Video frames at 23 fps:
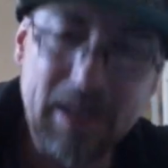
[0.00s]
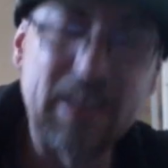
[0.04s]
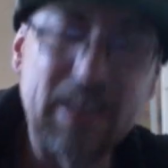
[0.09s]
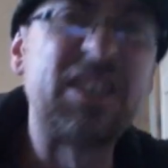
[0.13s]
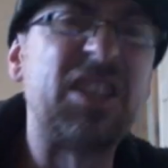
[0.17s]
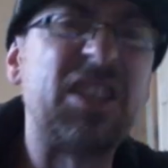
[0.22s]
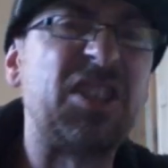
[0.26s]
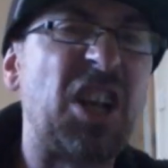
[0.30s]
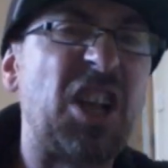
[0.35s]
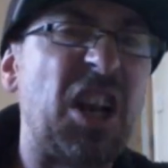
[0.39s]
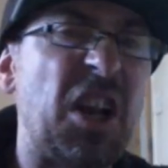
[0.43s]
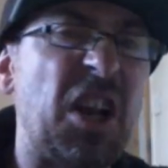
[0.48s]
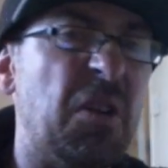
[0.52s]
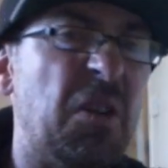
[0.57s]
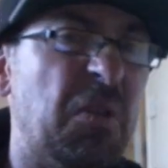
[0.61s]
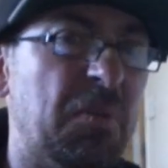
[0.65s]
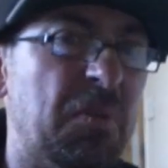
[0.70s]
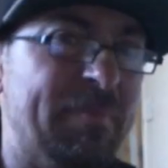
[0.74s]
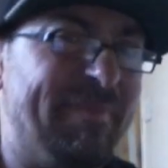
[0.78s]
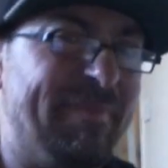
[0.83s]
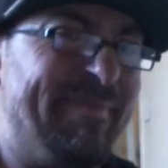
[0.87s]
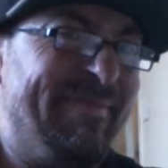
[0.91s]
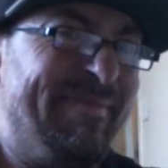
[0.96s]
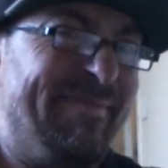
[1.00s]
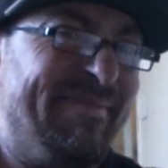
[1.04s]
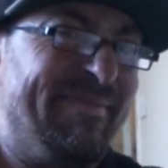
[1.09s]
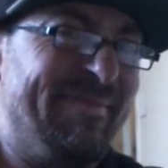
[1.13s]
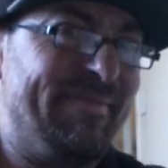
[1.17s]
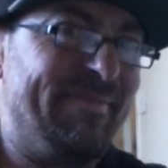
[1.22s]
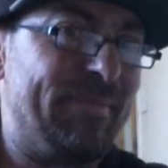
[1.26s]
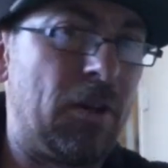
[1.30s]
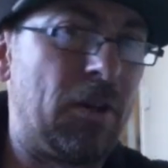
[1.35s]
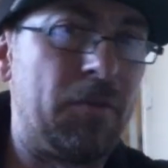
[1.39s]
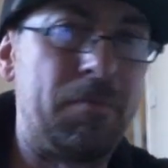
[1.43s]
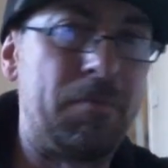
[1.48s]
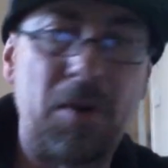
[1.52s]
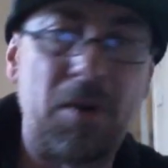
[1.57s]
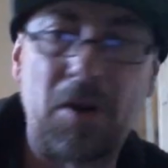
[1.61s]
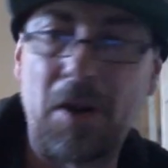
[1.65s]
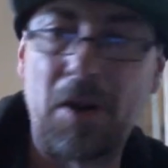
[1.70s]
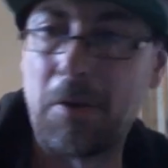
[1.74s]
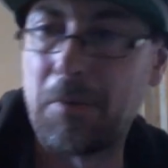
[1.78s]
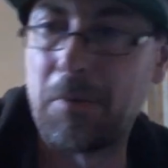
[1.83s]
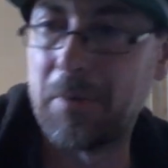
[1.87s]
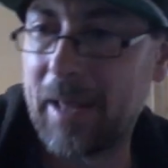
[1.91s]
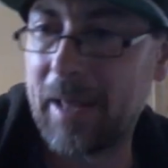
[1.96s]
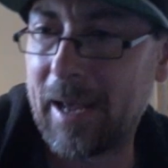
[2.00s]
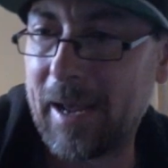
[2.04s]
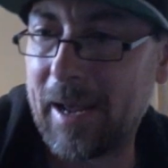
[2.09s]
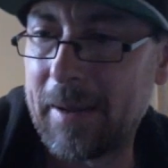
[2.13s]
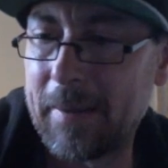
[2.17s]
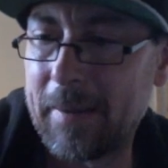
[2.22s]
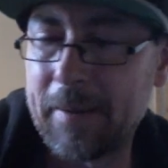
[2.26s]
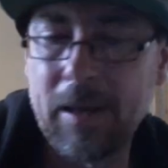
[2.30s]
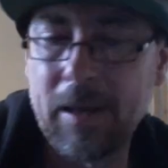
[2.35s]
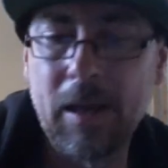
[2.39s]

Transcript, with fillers: Just a little of my own there.